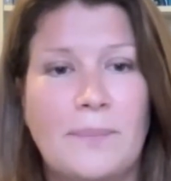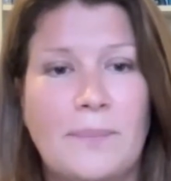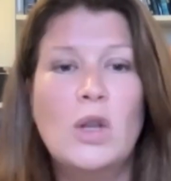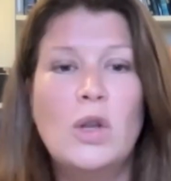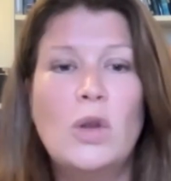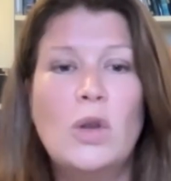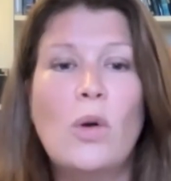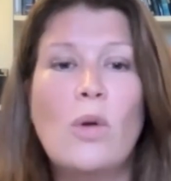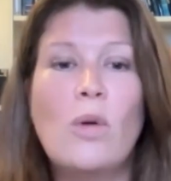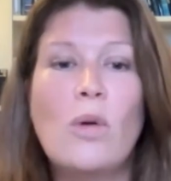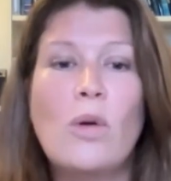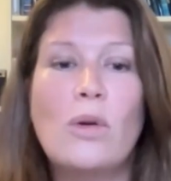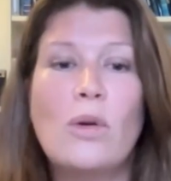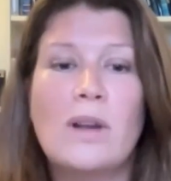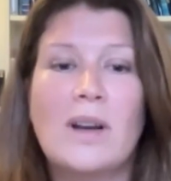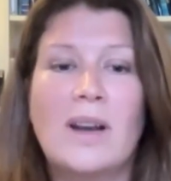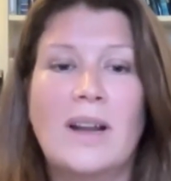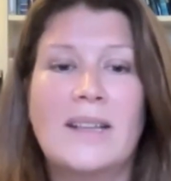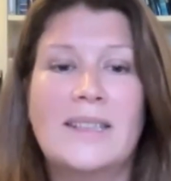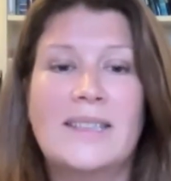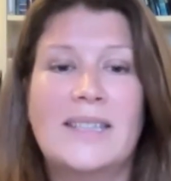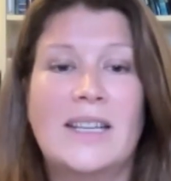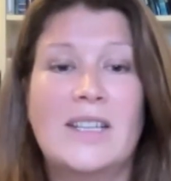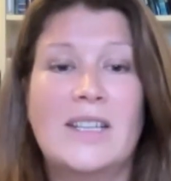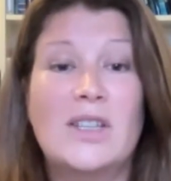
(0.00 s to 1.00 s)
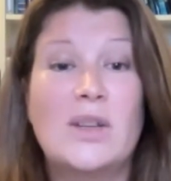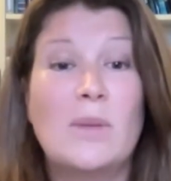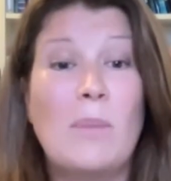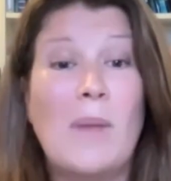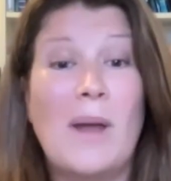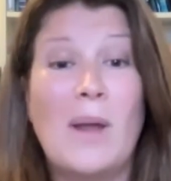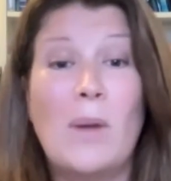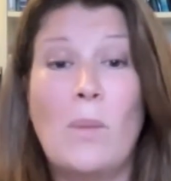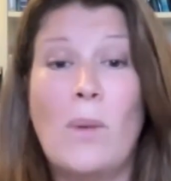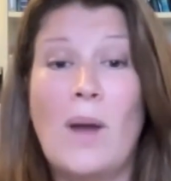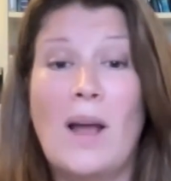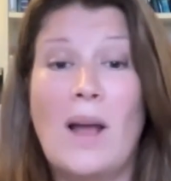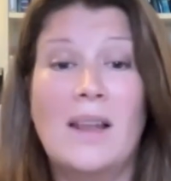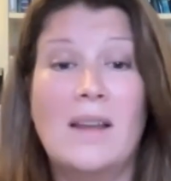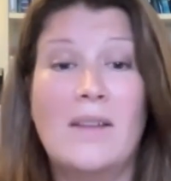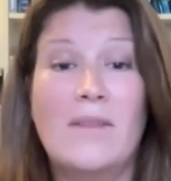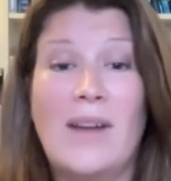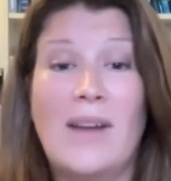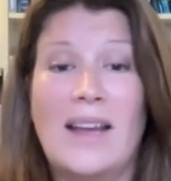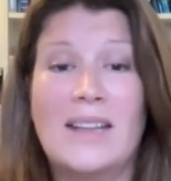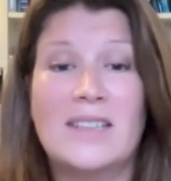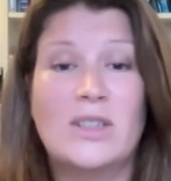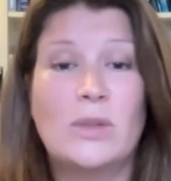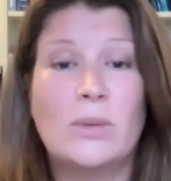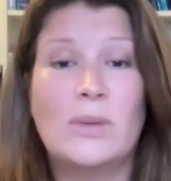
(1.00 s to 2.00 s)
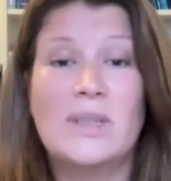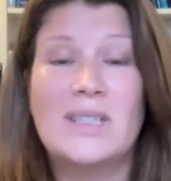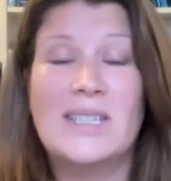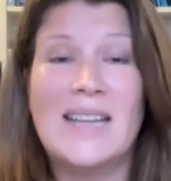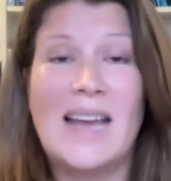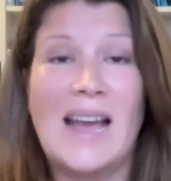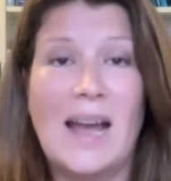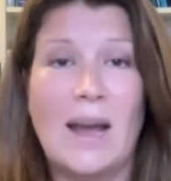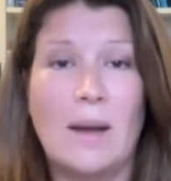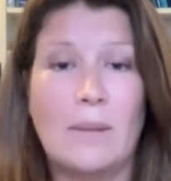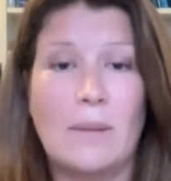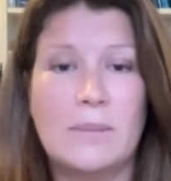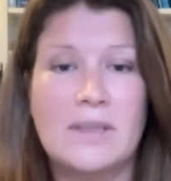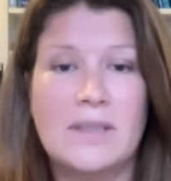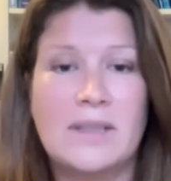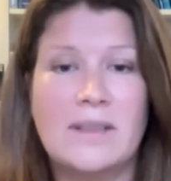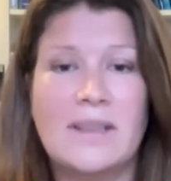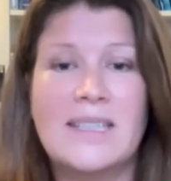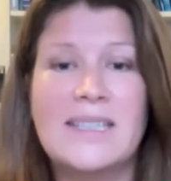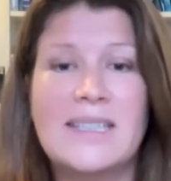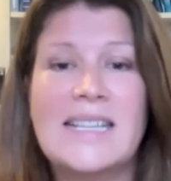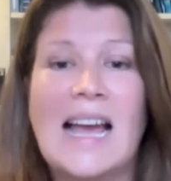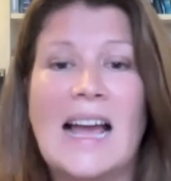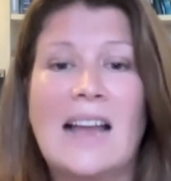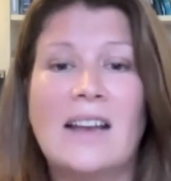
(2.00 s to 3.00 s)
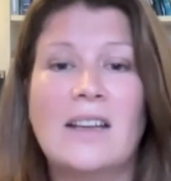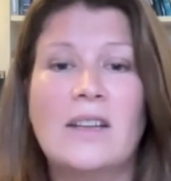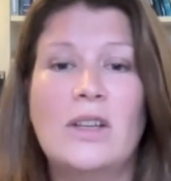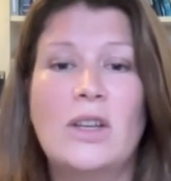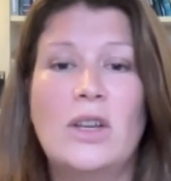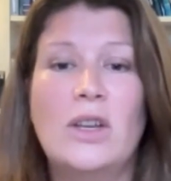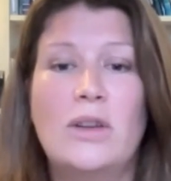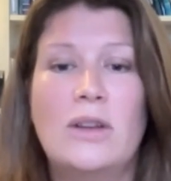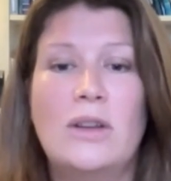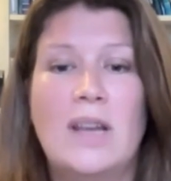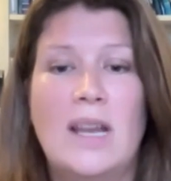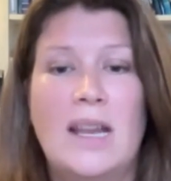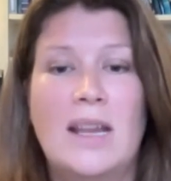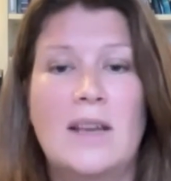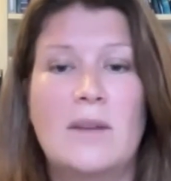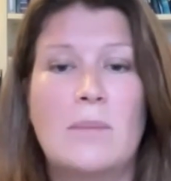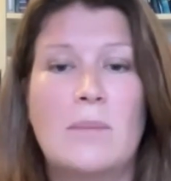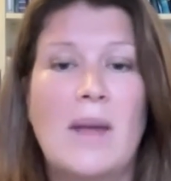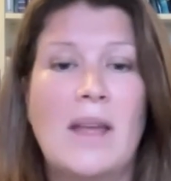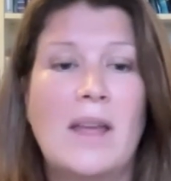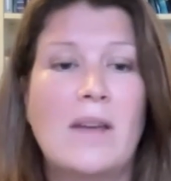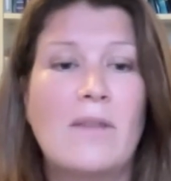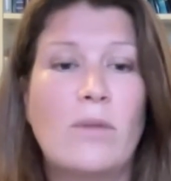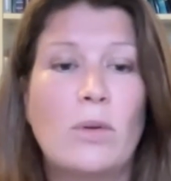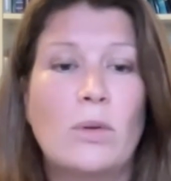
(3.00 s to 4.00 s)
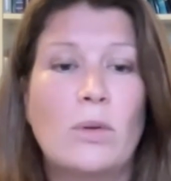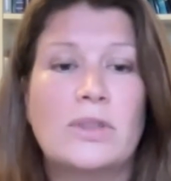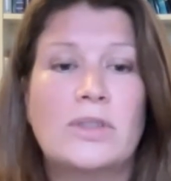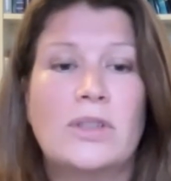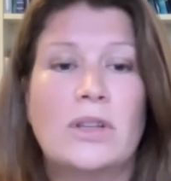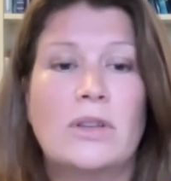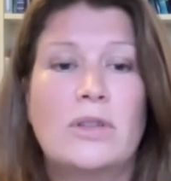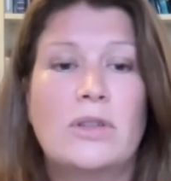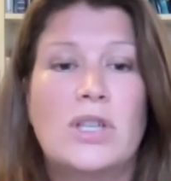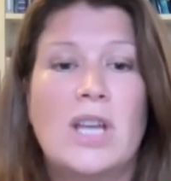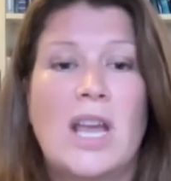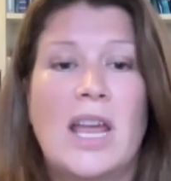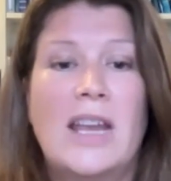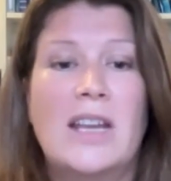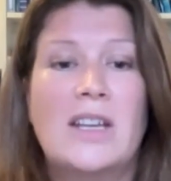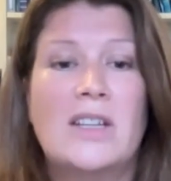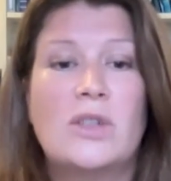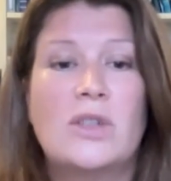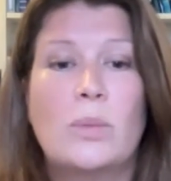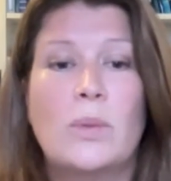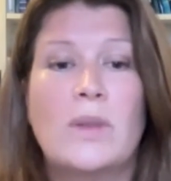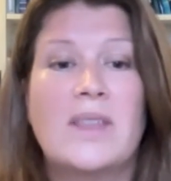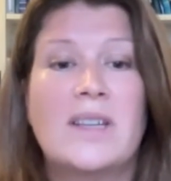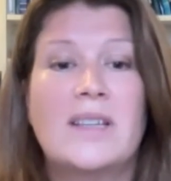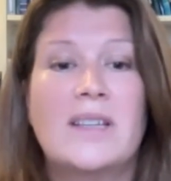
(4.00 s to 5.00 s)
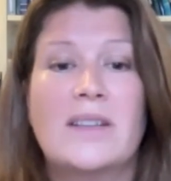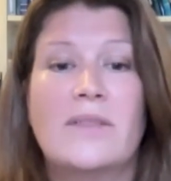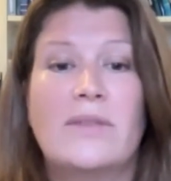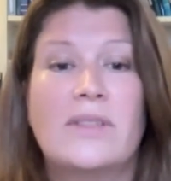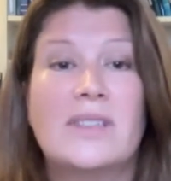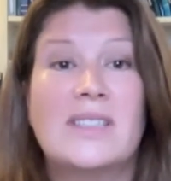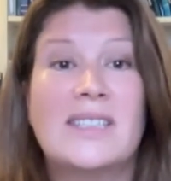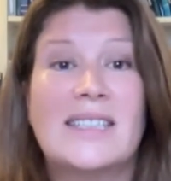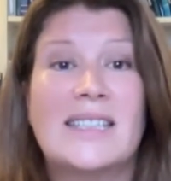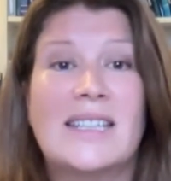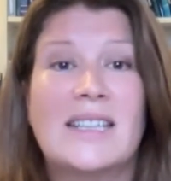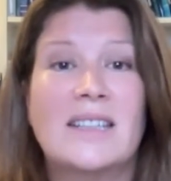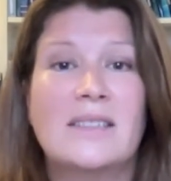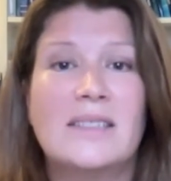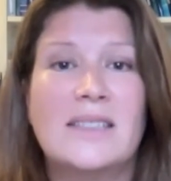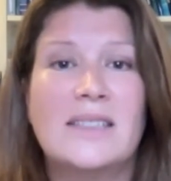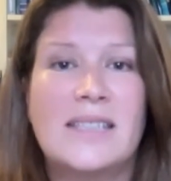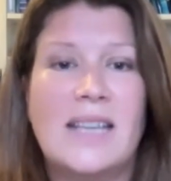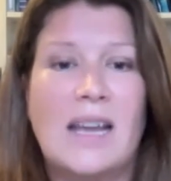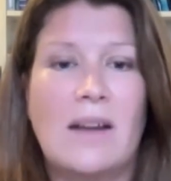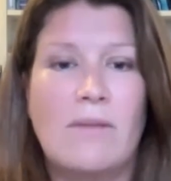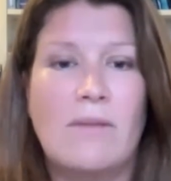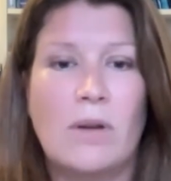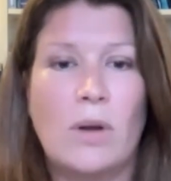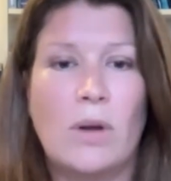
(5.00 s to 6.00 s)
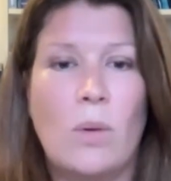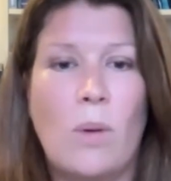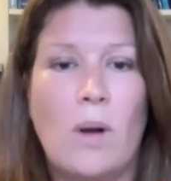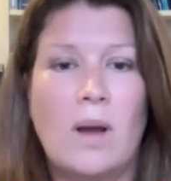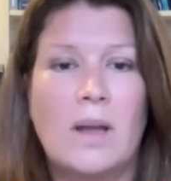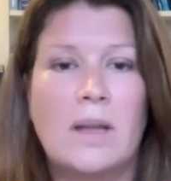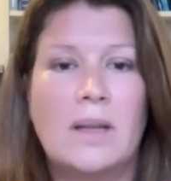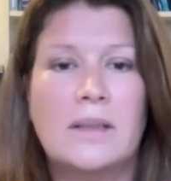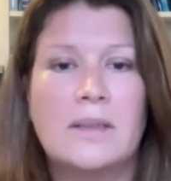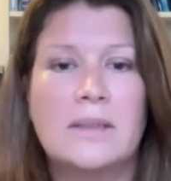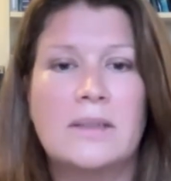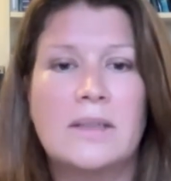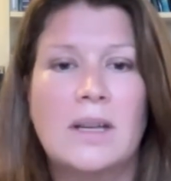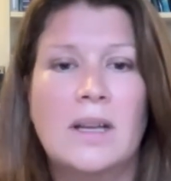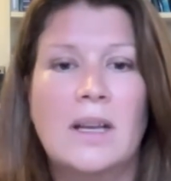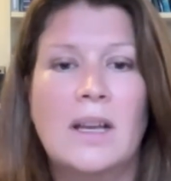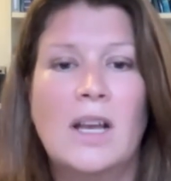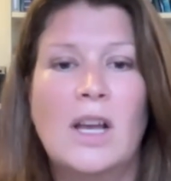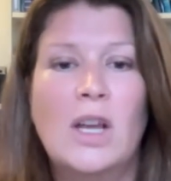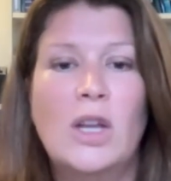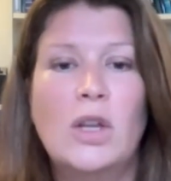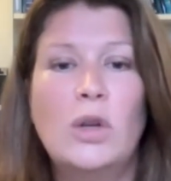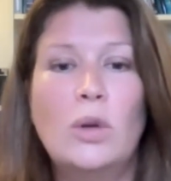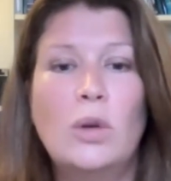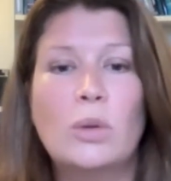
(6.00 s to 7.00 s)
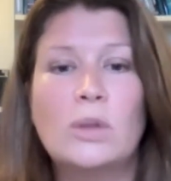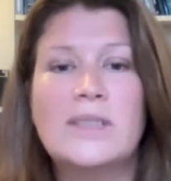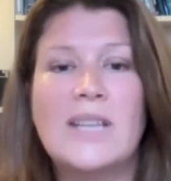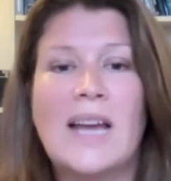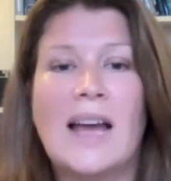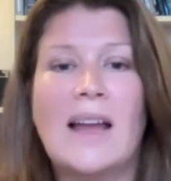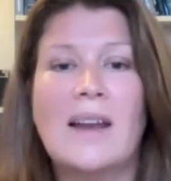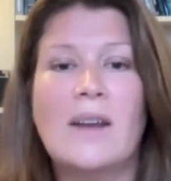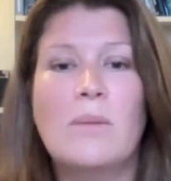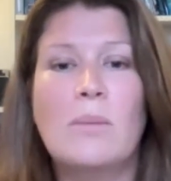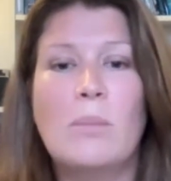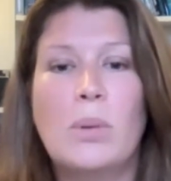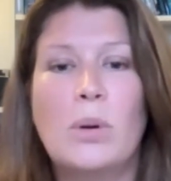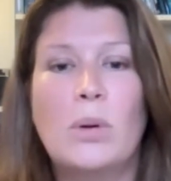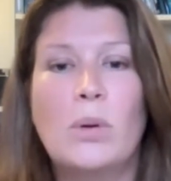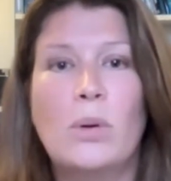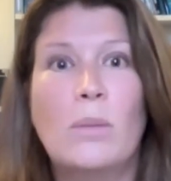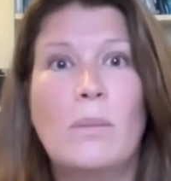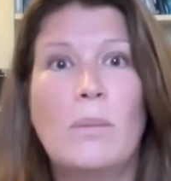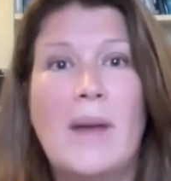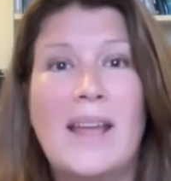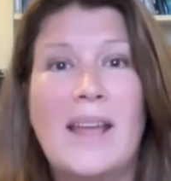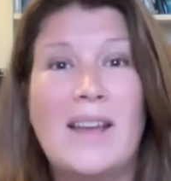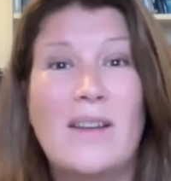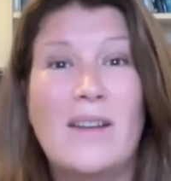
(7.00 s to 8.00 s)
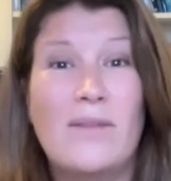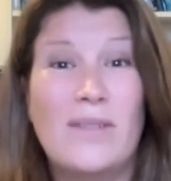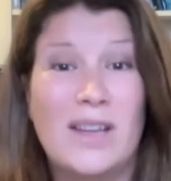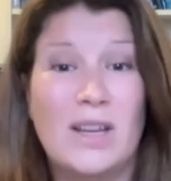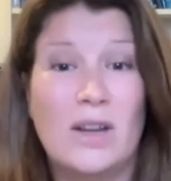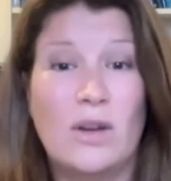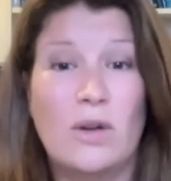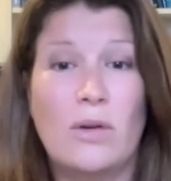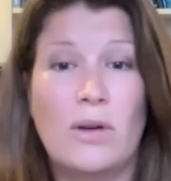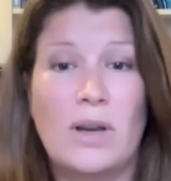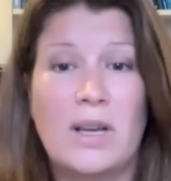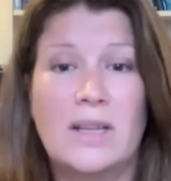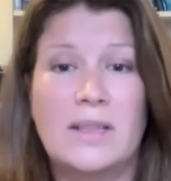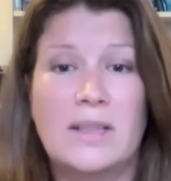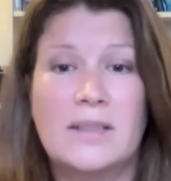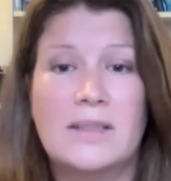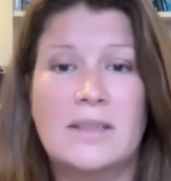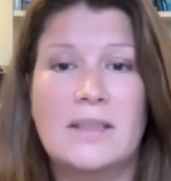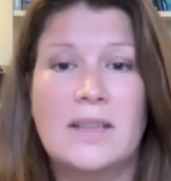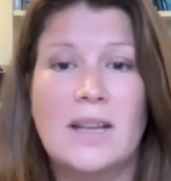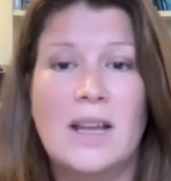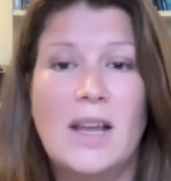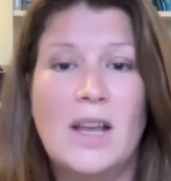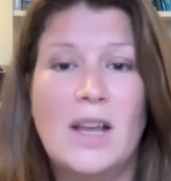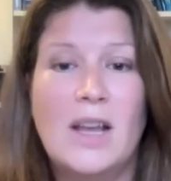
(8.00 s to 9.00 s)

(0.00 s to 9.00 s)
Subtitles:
Your organization may well have had to adapt. The talent you need may have also changed with the different skill set required. Your talent pool may have increased.